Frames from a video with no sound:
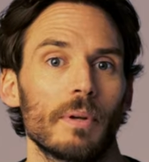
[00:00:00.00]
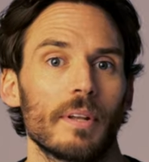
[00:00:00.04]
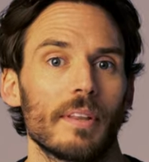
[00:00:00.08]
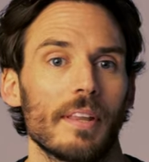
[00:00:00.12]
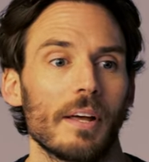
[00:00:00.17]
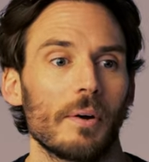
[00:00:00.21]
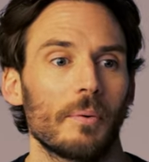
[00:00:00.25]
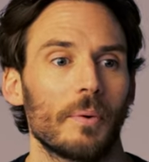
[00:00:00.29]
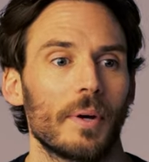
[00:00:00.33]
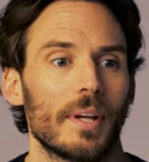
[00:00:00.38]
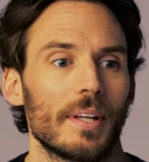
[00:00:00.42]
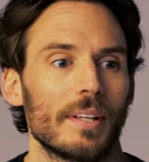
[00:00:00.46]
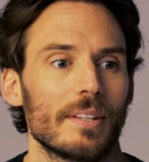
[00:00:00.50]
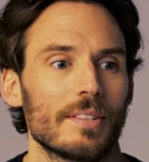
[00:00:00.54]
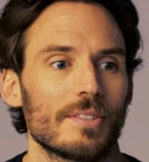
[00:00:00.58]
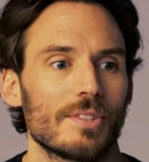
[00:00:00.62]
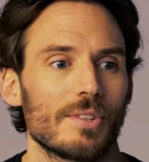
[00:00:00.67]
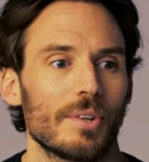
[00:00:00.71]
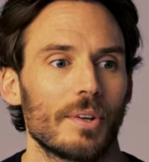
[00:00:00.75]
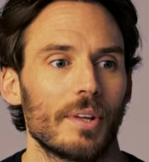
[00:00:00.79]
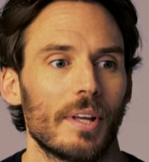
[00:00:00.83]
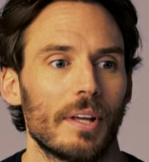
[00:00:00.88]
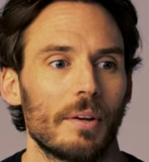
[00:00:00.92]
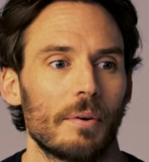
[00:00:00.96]
put it that way.
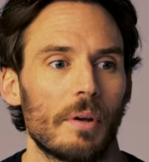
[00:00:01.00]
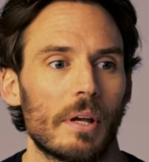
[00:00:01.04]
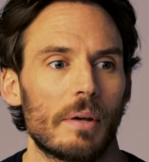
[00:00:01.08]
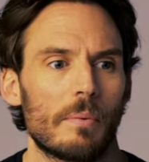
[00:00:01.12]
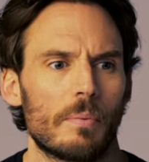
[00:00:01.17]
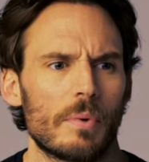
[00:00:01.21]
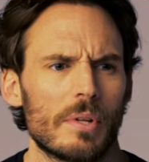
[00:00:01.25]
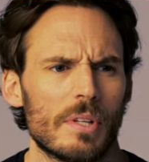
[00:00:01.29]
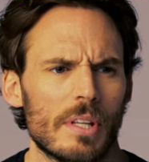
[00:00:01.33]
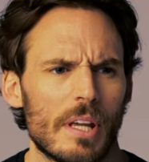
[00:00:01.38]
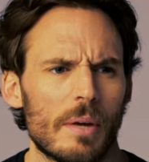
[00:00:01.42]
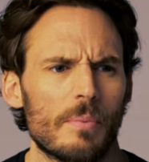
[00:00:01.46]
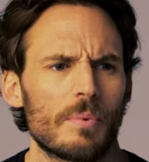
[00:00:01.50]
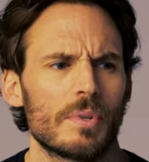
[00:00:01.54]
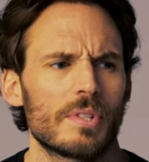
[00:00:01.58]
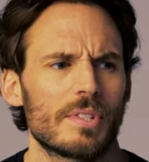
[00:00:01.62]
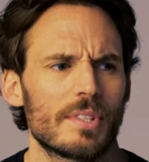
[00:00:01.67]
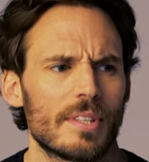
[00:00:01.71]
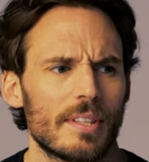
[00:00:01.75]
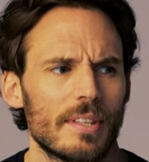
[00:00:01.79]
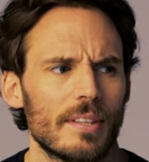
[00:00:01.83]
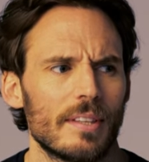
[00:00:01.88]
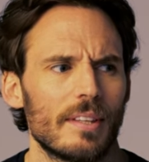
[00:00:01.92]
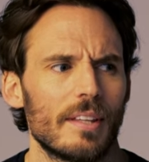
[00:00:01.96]
So it, it, it,
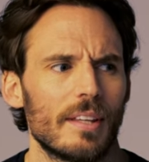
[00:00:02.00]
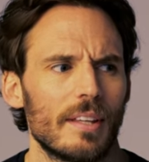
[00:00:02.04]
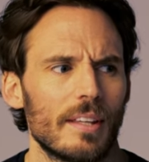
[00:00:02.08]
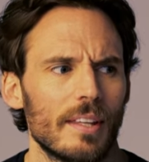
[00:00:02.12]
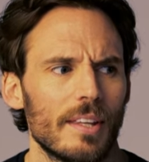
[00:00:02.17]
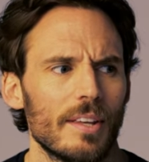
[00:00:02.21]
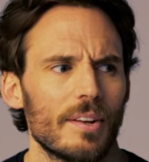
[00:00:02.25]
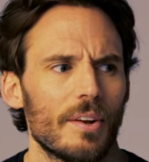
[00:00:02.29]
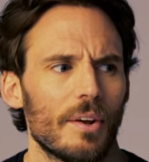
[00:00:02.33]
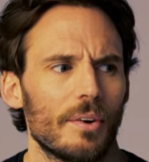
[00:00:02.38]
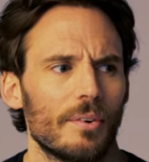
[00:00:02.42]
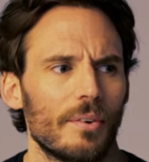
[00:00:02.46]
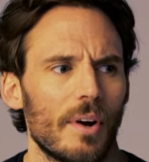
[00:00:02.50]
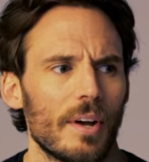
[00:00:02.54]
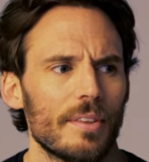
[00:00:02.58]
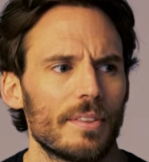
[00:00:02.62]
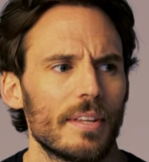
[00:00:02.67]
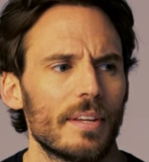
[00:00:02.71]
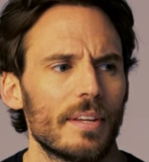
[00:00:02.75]
was, you know, I